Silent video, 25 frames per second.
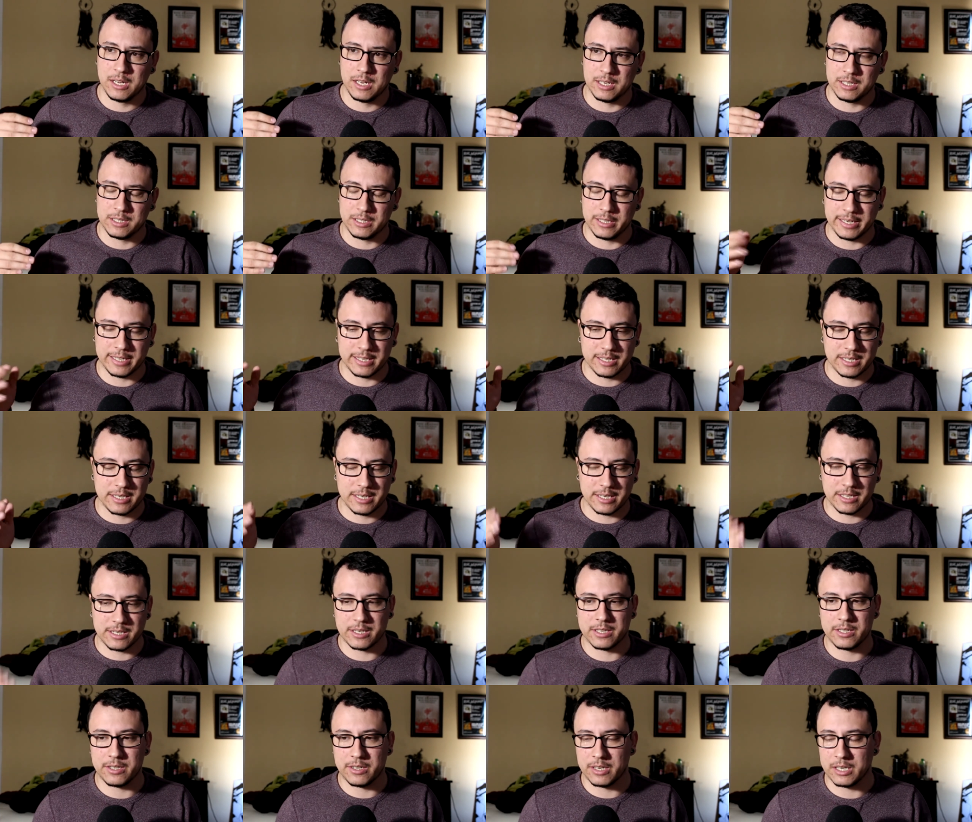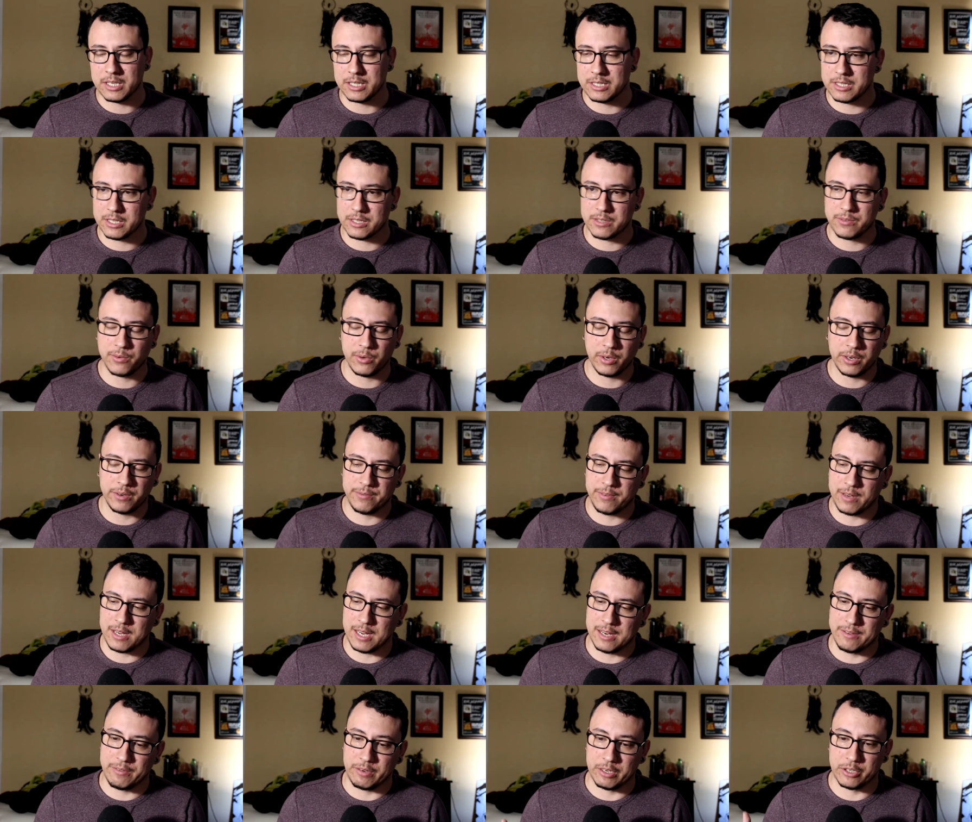at like 6.30
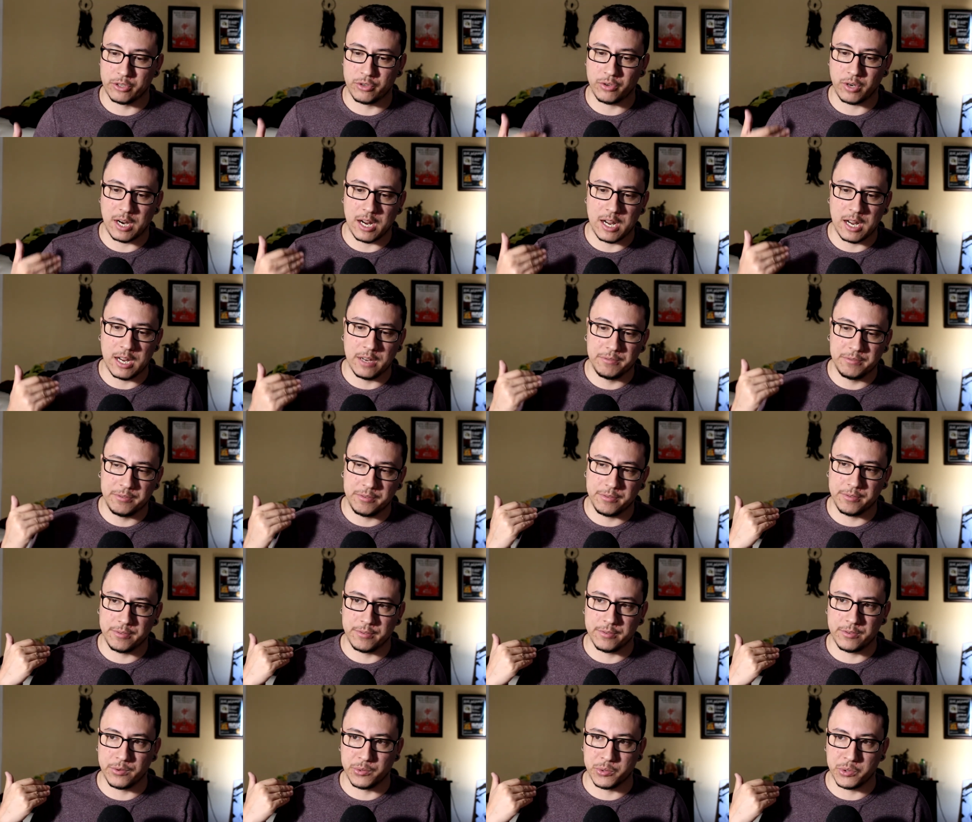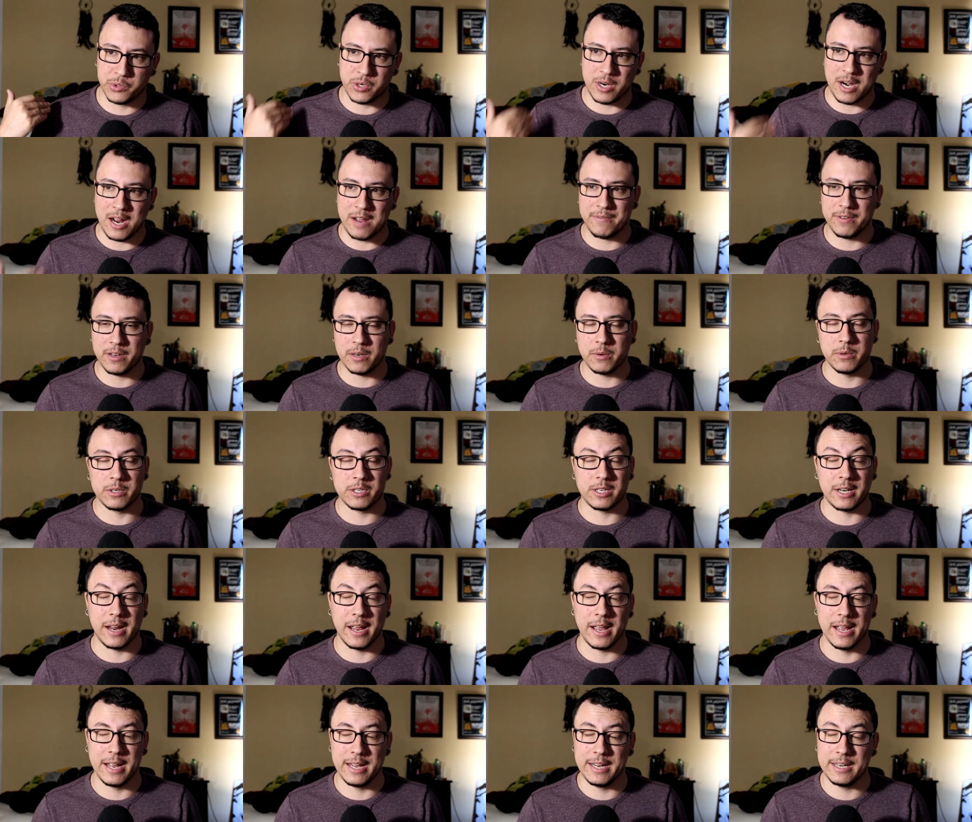6.45 i drive through traffic which i
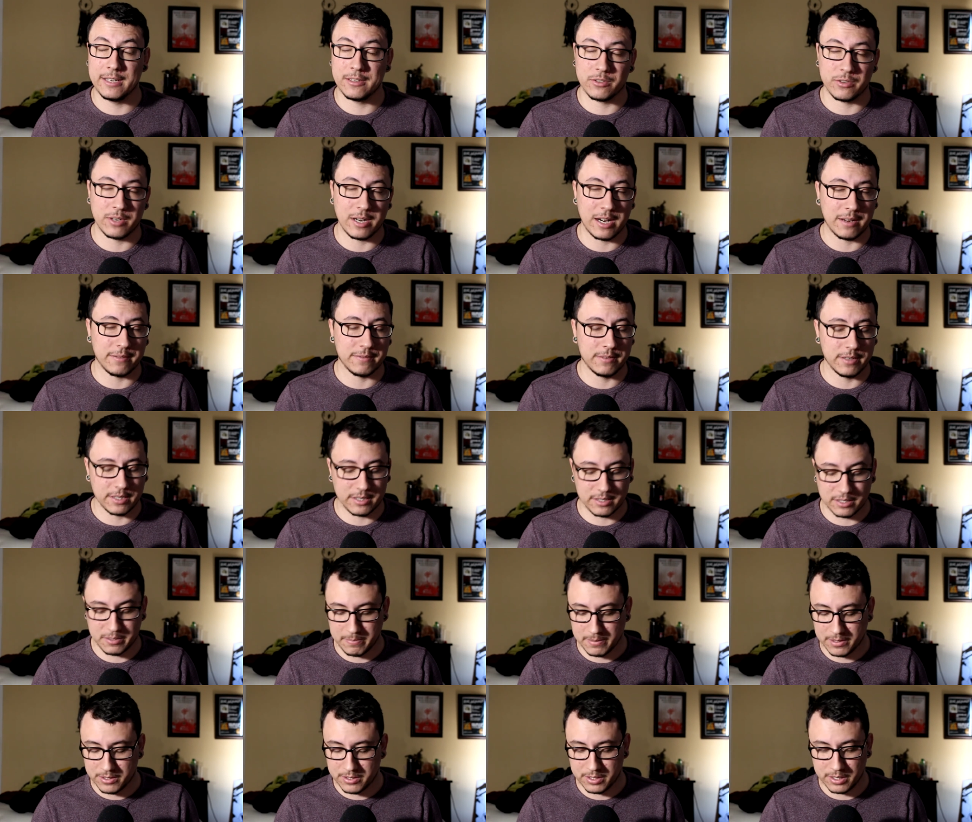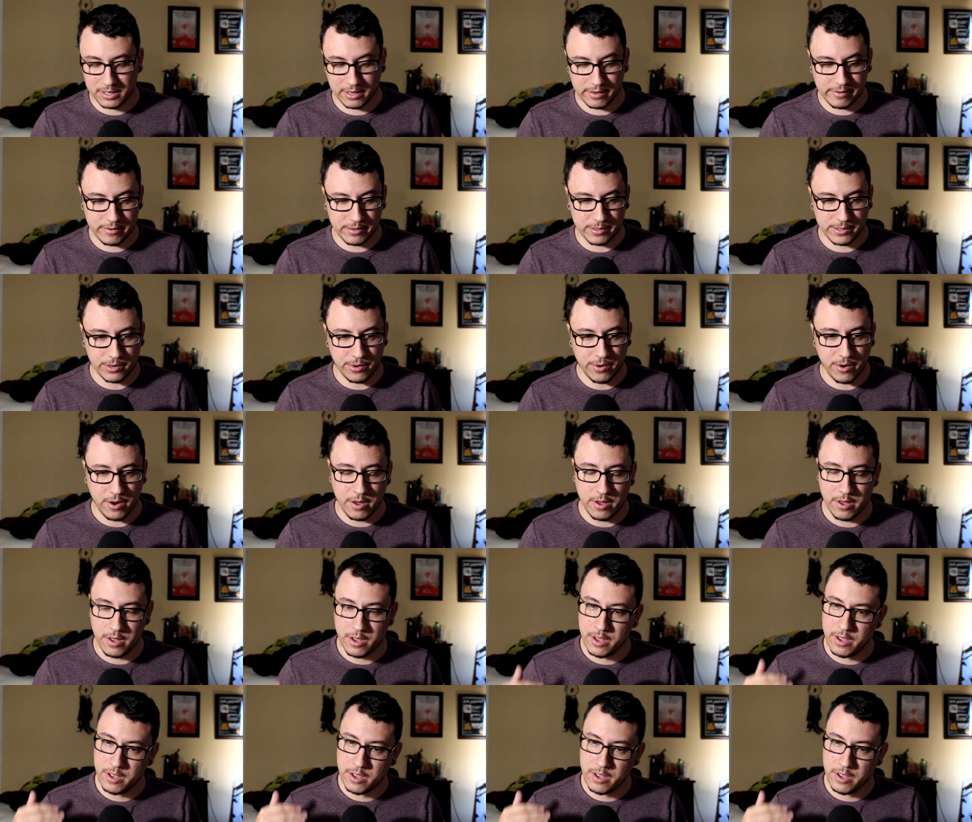hate traffic especially in arizona